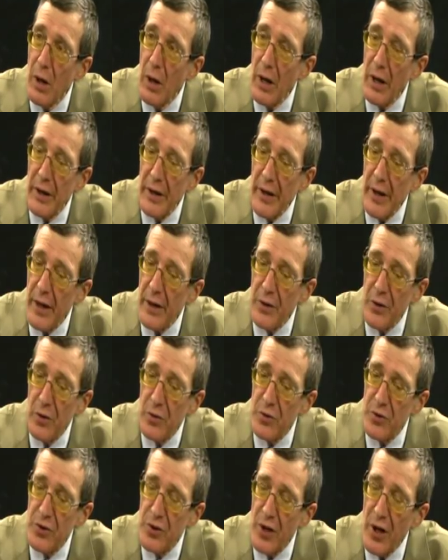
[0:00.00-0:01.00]
And he had no
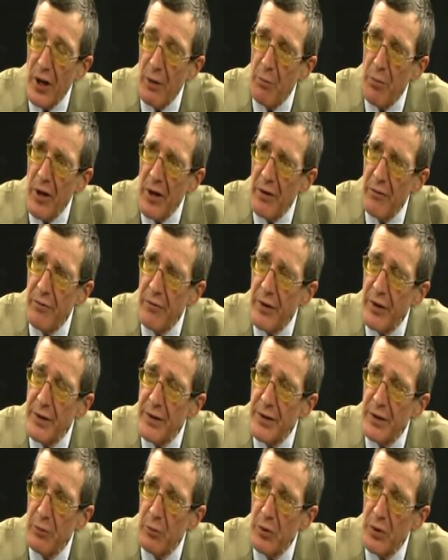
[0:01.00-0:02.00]
GI
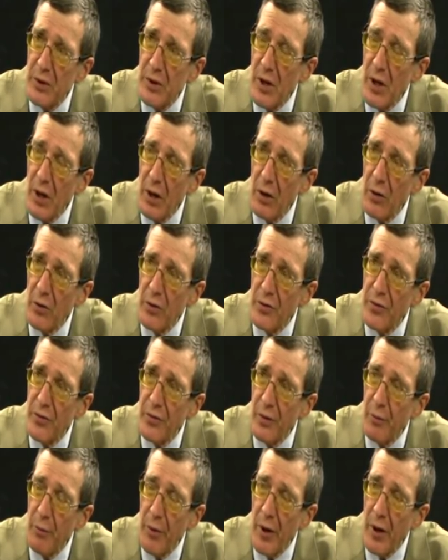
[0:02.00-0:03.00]
benefits. He was cut loose
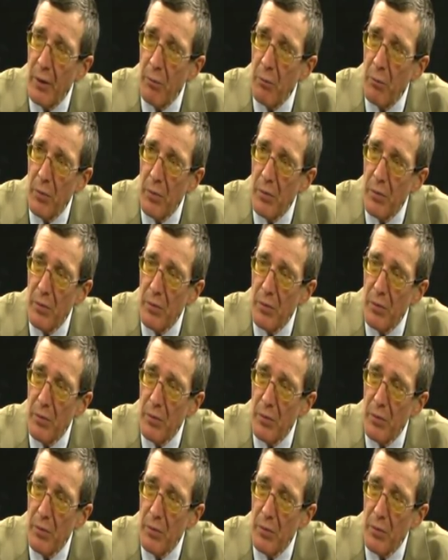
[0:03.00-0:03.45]
from mm -hmm. them.